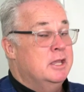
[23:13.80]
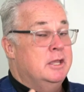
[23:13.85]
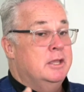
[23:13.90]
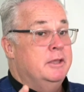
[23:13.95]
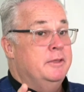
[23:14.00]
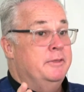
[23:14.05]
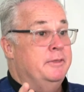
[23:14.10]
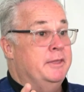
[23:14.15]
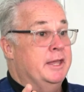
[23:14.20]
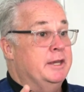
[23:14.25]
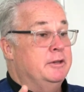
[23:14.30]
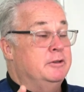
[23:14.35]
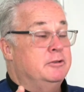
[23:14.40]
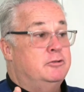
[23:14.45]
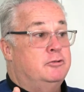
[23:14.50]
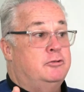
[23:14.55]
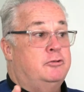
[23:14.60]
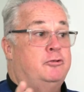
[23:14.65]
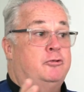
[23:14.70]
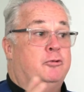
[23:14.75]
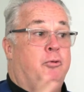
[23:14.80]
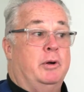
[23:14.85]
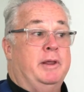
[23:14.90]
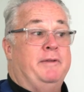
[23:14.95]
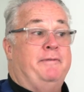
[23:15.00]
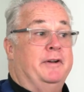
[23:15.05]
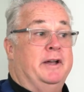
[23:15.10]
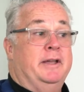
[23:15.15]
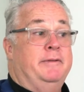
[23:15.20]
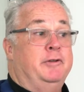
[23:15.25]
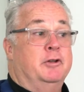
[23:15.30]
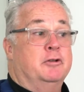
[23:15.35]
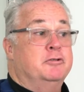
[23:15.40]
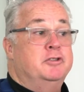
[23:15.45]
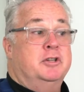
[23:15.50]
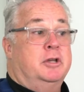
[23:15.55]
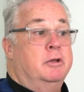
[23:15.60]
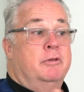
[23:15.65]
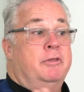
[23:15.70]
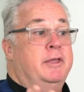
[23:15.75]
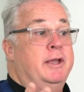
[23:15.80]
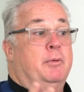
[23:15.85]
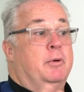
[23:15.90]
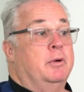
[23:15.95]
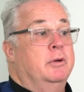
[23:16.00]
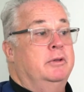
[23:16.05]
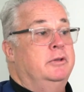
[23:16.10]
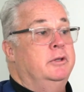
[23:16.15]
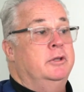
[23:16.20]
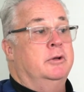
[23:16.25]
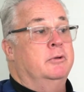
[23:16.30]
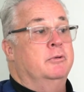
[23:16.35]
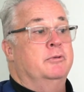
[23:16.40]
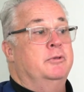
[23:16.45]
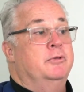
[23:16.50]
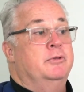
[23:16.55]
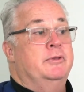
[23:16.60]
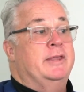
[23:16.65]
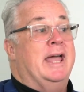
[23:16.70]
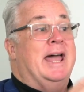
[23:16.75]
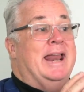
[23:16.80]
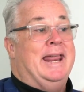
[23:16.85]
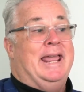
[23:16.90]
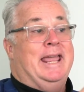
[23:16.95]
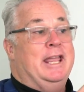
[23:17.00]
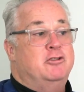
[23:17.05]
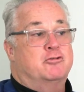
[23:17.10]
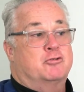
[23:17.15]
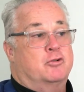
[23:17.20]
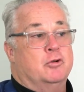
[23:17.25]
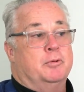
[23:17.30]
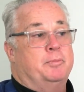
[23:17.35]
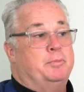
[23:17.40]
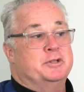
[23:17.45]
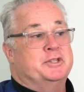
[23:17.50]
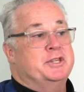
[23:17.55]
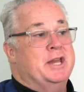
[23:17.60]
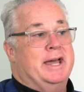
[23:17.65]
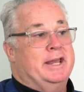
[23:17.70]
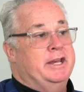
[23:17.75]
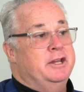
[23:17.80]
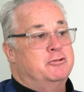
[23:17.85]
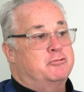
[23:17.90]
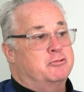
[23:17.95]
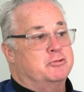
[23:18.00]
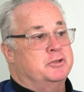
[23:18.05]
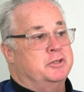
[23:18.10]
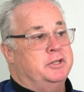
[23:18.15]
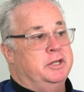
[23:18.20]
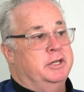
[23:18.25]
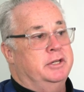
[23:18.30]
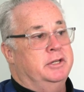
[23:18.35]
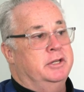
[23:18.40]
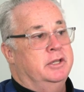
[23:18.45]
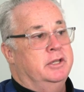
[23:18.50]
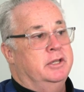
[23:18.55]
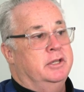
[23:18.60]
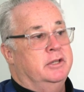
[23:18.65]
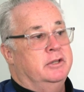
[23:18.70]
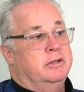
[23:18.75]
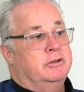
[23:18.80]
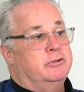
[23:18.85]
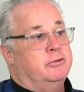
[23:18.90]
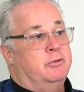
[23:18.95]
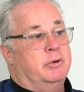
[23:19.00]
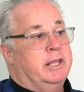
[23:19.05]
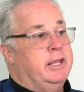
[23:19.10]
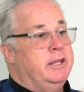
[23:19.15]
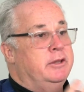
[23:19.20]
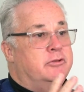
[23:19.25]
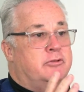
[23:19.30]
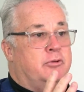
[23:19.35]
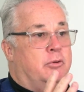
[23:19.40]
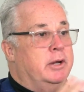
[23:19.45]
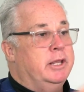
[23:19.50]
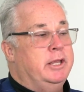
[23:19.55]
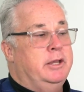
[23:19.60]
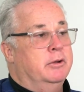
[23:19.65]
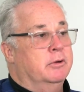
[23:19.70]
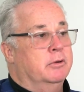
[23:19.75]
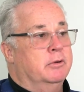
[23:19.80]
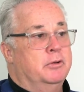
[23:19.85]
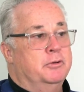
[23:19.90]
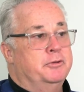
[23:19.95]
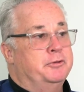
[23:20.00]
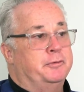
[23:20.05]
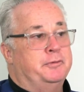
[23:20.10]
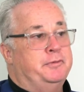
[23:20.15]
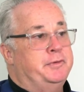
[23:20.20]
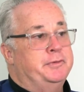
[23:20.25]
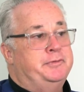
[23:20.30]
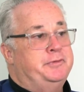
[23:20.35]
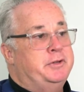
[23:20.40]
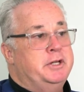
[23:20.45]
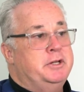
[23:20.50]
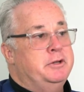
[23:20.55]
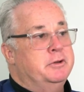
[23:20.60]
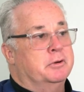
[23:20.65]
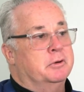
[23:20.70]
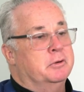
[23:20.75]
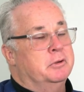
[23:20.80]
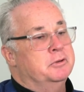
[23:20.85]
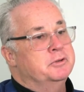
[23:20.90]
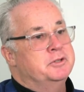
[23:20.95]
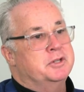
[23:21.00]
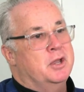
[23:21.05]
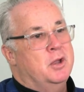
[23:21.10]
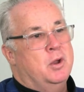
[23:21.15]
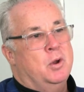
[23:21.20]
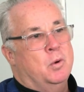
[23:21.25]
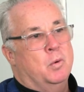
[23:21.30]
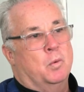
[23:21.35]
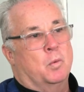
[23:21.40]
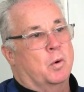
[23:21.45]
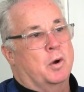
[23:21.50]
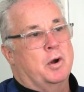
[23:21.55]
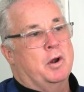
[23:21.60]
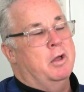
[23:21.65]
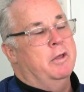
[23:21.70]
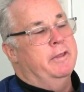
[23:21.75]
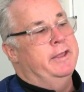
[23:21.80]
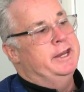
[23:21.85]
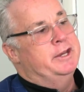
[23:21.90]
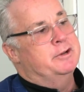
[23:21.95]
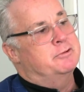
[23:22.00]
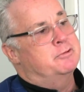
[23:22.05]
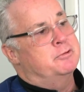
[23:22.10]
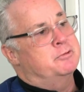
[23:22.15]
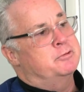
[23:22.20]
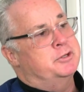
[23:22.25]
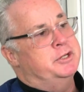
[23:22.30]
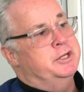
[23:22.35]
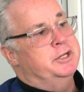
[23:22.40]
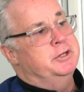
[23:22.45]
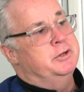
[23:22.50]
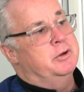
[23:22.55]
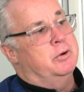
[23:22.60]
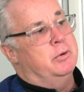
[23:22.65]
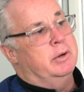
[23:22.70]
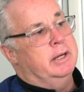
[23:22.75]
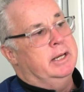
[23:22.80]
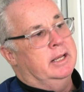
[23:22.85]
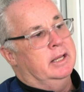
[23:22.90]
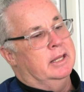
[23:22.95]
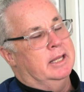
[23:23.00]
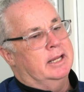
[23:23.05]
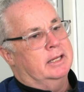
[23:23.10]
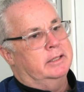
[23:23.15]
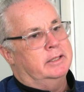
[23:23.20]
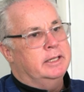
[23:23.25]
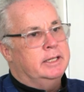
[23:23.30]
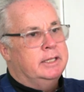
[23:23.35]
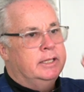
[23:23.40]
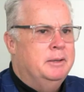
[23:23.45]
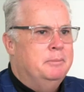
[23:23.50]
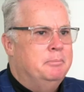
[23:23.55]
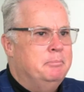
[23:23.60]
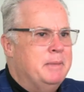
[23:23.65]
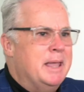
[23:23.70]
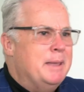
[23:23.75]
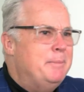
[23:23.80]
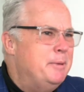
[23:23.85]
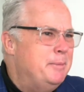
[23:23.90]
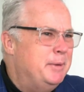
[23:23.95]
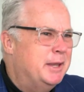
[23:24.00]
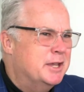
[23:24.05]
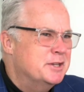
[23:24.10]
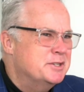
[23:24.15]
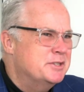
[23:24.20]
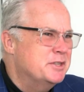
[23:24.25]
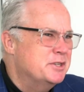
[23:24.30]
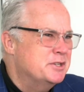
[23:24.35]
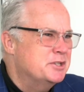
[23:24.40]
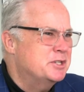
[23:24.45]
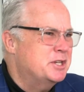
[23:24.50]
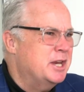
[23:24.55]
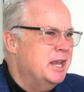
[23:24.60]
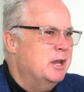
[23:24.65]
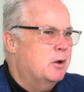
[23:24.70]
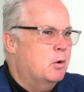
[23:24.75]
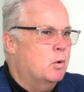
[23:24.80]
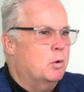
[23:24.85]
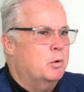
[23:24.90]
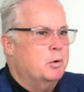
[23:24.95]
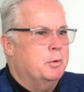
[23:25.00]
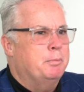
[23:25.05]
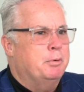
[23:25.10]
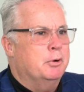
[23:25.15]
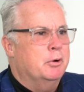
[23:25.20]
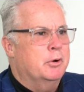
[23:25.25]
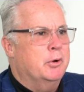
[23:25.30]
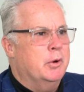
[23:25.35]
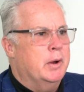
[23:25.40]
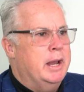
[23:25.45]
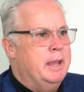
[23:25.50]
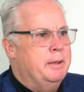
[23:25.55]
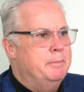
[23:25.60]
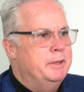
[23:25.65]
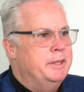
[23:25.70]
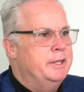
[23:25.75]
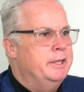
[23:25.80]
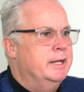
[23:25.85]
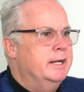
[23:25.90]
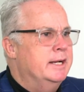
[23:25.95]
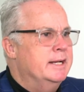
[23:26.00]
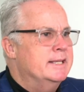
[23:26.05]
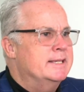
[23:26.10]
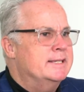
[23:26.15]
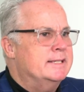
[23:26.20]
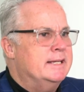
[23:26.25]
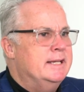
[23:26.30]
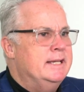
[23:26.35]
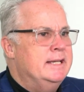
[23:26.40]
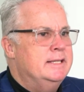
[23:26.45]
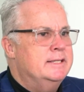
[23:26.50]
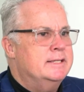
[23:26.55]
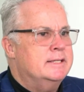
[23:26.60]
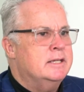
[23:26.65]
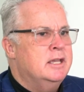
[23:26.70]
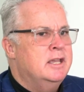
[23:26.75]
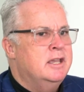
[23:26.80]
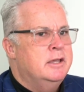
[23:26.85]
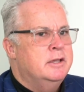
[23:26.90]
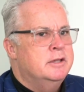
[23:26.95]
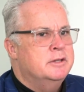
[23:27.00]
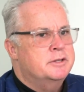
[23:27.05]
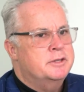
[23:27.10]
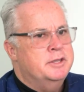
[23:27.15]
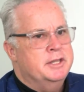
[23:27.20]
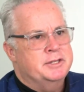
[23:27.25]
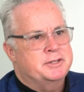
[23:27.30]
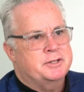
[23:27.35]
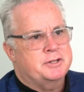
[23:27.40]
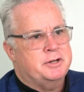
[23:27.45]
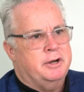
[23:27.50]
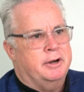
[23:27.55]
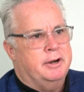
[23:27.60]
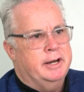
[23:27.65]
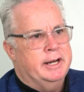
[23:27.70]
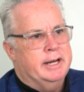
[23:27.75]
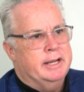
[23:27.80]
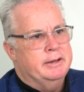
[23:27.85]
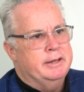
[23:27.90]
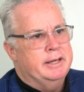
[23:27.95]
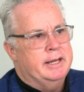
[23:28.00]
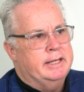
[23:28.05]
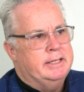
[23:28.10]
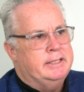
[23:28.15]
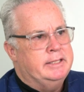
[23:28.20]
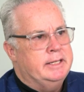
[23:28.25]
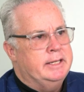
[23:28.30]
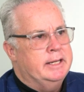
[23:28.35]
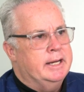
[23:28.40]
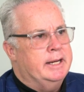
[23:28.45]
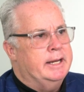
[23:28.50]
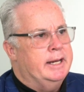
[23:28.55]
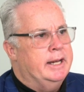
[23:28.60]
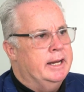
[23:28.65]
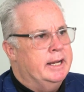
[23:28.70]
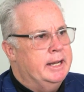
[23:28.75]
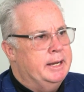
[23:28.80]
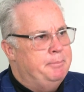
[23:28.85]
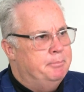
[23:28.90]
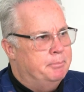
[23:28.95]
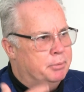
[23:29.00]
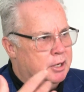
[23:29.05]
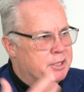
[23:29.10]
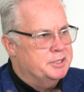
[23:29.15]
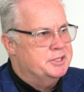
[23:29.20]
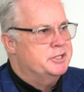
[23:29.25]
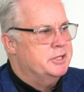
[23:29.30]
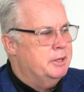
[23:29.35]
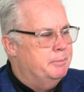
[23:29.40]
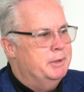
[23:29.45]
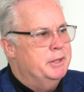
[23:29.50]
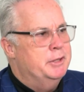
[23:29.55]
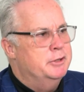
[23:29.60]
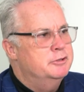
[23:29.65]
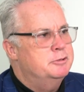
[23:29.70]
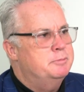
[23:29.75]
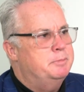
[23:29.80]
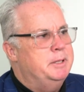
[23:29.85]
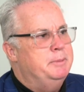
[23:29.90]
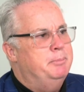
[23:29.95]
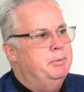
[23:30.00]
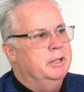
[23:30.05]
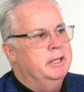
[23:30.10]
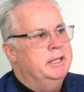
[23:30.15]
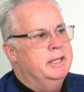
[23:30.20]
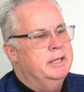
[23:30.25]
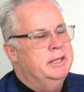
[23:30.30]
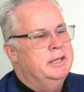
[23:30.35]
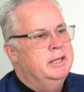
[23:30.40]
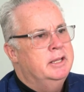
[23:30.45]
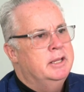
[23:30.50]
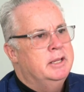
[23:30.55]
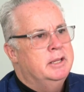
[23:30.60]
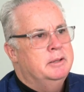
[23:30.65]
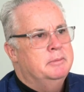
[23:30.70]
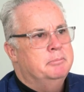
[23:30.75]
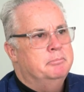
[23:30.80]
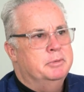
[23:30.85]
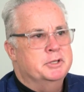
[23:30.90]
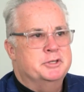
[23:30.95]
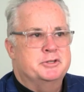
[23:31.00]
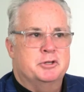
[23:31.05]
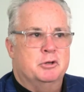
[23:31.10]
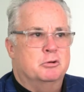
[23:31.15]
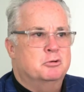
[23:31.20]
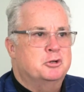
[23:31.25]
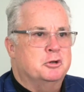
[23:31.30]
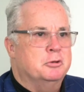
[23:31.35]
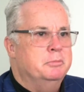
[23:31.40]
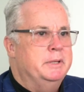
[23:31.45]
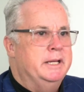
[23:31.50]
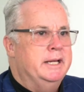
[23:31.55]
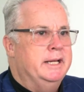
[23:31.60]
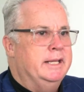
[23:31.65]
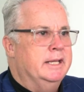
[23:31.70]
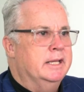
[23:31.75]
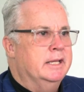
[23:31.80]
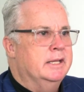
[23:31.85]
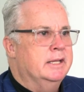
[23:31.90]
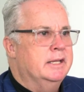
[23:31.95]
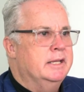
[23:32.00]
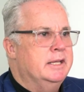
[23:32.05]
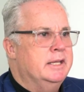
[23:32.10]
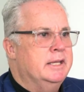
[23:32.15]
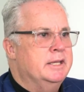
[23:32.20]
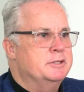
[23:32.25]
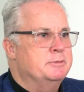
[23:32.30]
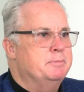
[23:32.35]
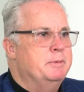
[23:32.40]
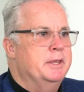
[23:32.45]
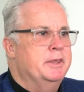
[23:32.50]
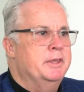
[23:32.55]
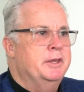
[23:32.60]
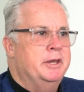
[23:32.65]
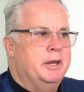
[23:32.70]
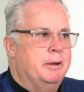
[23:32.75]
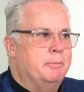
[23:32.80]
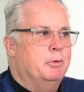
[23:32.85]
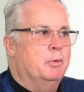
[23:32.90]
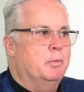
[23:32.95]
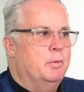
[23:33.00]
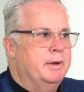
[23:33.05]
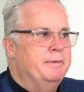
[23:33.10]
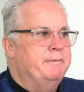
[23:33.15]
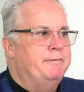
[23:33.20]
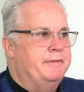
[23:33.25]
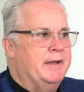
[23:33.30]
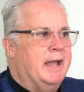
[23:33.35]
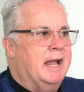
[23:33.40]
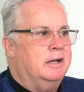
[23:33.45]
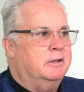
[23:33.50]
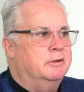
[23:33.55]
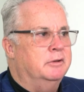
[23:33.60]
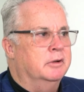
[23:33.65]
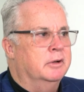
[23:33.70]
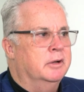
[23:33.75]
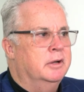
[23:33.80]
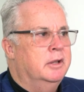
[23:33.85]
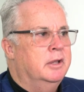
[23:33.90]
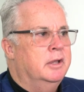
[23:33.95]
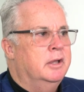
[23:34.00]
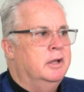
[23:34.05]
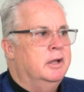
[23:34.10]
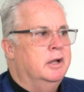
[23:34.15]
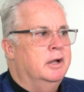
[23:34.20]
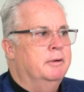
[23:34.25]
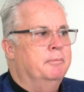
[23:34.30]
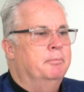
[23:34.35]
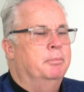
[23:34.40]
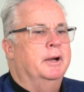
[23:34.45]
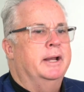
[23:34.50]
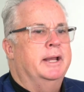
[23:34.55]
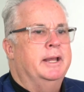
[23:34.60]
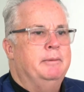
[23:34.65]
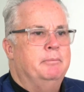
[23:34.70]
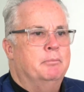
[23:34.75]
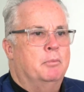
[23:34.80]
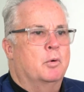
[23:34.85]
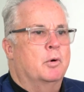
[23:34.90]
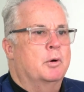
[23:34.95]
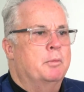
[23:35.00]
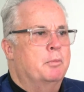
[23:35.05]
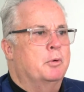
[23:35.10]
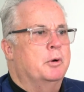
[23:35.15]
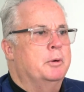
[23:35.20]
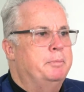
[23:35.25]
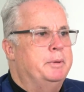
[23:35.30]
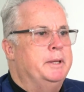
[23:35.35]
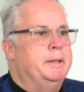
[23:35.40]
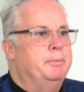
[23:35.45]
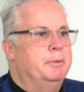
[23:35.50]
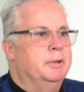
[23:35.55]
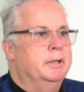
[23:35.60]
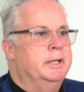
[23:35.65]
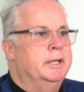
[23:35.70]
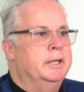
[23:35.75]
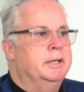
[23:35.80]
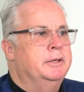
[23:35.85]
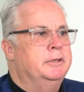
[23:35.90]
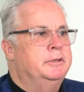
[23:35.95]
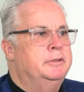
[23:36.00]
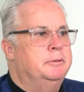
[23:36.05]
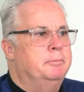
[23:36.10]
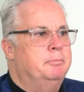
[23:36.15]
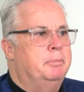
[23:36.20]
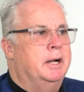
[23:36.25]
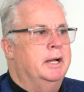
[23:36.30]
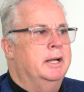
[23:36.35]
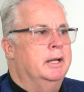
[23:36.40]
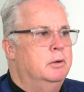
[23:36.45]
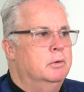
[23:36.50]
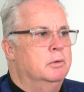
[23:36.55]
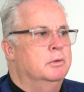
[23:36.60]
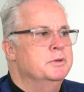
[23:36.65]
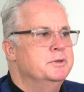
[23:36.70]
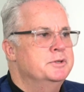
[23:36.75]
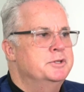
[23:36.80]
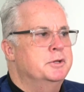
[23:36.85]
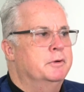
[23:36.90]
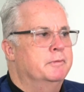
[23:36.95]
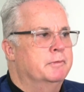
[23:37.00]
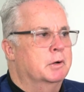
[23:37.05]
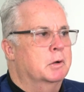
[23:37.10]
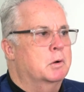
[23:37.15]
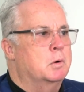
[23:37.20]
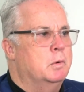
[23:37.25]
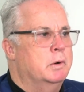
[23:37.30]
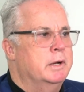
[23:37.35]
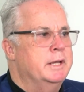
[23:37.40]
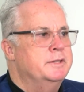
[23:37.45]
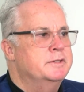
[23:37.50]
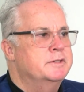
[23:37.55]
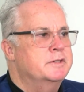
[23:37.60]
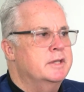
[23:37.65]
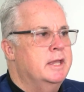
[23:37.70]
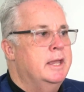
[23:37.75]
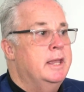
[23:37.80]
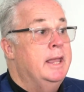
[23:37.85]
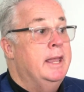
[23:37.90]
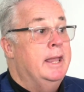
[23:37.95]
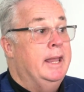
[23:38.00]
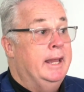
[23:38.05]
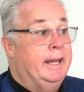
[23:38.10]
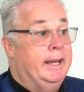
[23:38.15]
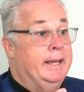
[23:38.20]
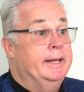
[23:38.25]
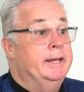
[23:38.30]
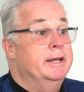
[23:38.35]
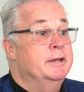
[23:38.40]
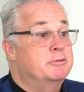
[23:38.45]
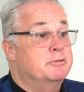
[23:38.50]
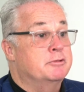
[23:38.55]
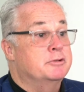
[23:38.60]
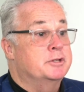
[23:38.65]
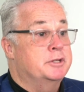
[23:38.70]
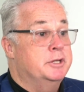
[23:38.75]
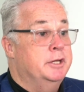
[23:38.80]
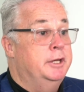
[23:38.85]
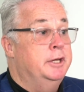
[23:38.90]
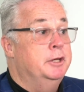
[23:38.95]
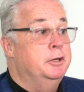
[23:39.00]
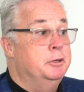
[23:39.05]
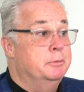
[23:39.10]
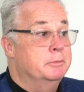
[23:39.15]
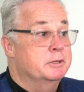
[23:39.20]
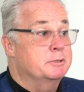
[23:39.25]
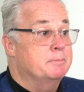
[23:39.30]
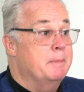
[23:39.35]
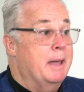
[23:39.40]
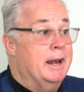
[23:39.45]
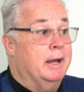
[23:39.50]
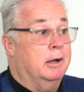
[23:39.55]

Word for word: that 25 years ago, they weren't, you know, that age group was not interested. 20, 20 year olds or 15 year olds weren't all that interested in coin collecting. Maybe because of the state quarter program in the United States that started out in 1999 brought some of those people in, but social media has been the number one factor of bringing more and more people in to buy gold and silver coins and get interested in numismatic